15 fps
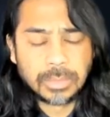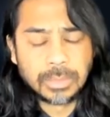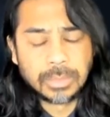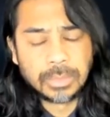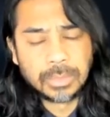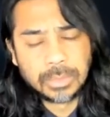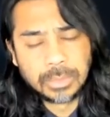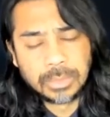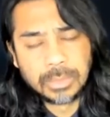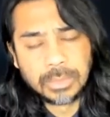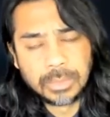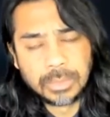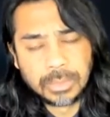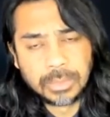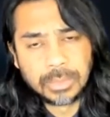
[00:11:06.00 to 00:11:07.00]

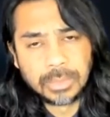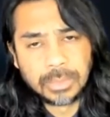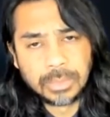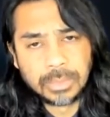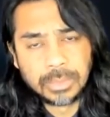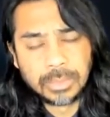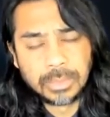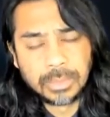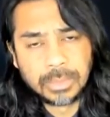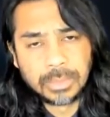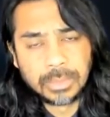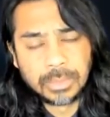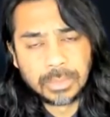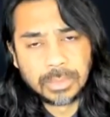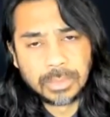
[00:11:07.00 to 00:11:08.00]

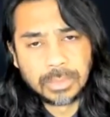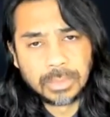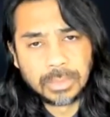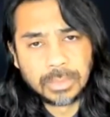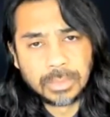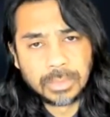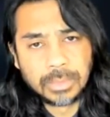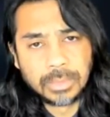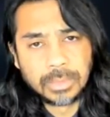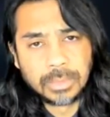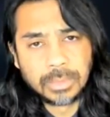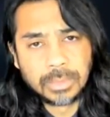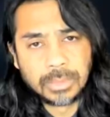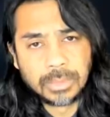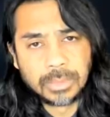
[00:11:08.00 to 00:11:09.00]

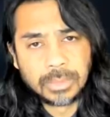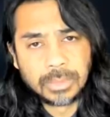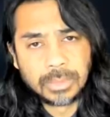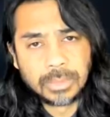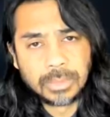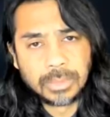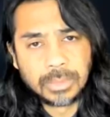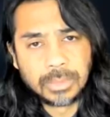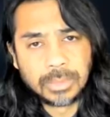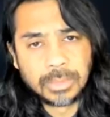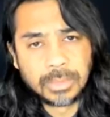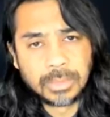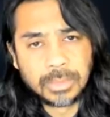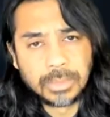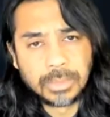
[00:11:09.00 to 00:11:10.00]

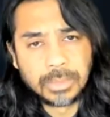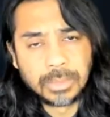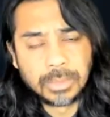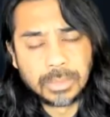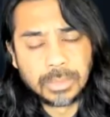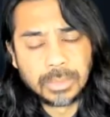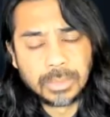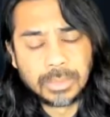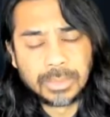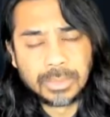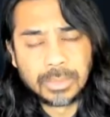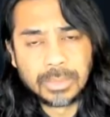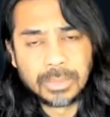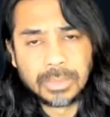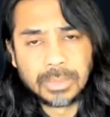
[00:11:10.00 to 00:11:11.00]

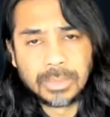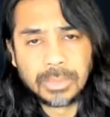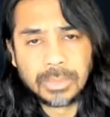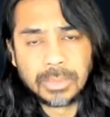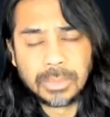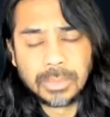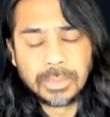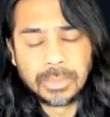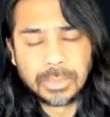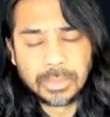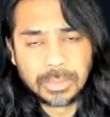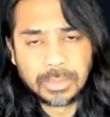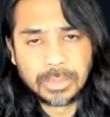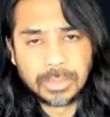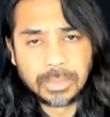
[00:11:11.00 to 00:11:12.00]

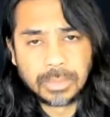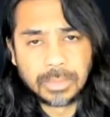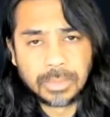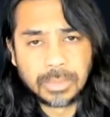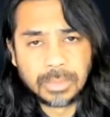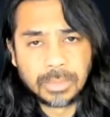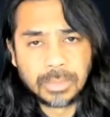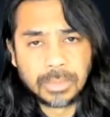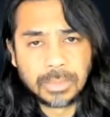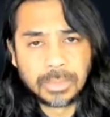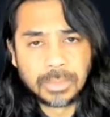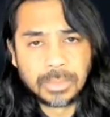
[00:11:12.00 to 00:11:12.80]
(not speaking)